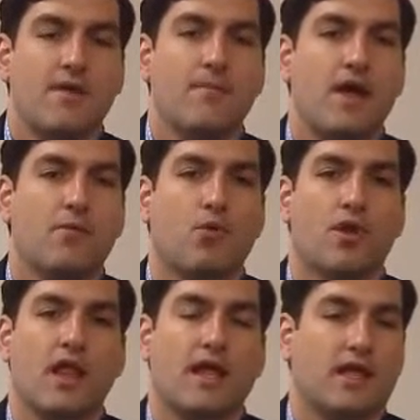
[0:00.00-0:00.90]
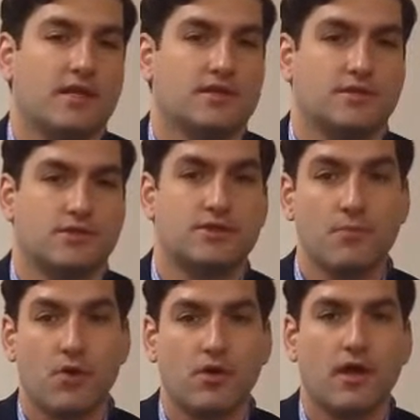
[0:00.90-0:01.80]
Men are more likely to
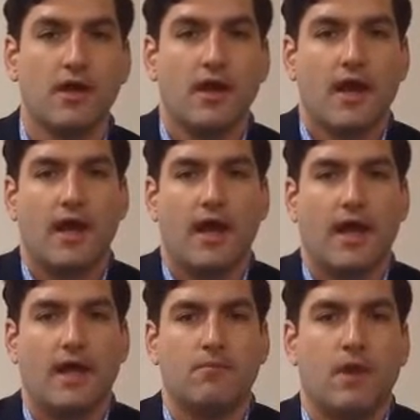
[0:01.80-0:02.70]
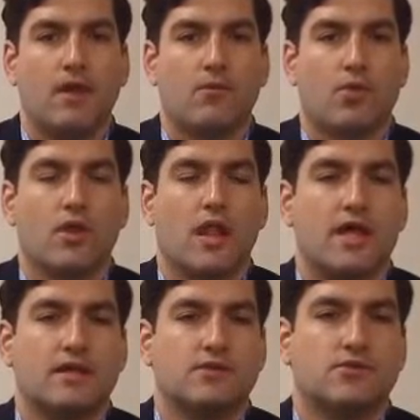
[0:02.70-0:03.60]
smoke, and men are more
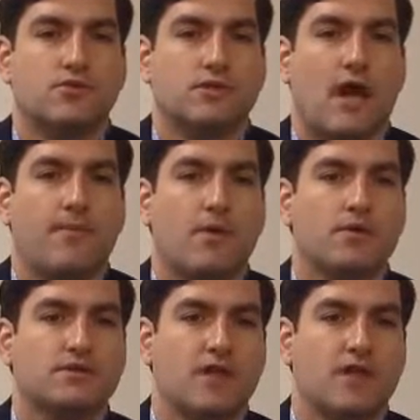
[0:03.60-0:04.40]
likely to adopt